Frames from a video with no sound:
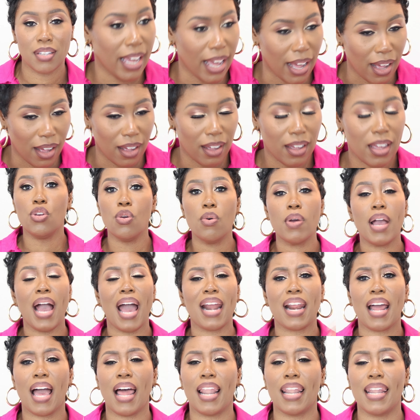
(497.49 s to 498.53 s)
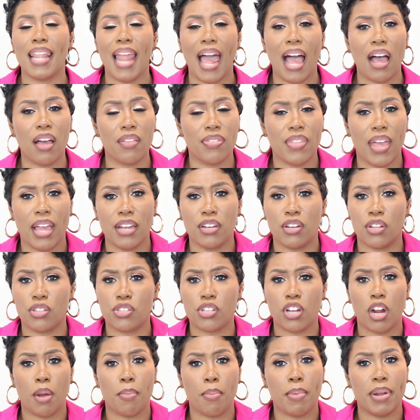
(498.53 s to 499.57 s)
Yeah, you got to allow that
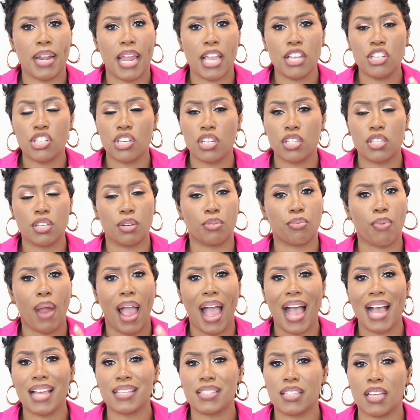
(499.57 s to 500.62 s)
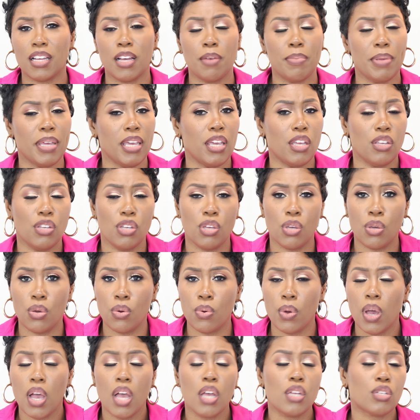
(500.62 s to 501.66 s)
determination to rise up in
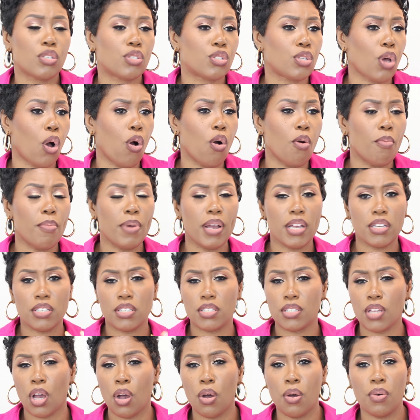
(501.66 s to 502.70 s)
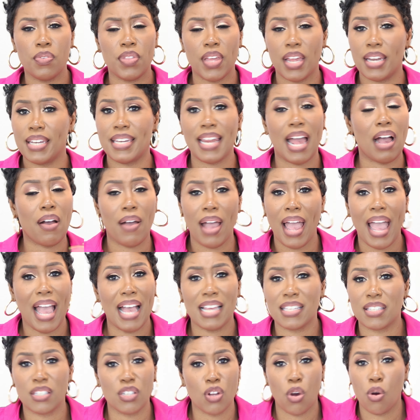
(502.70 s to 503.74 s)
you so much so that doubt
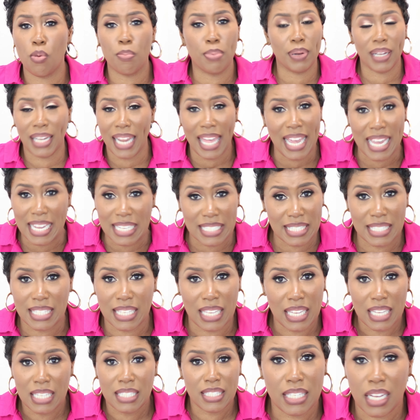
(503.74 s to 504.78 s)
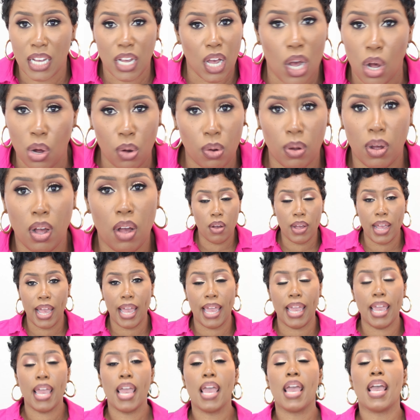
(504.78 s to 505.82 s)
has no place to go,
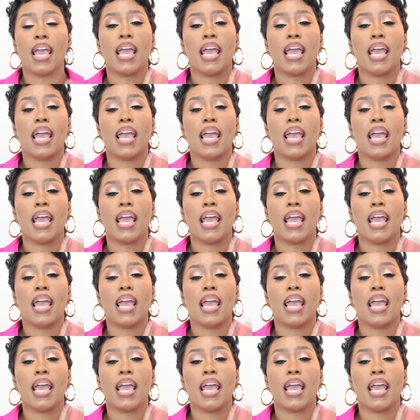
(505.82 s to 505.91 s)
okay?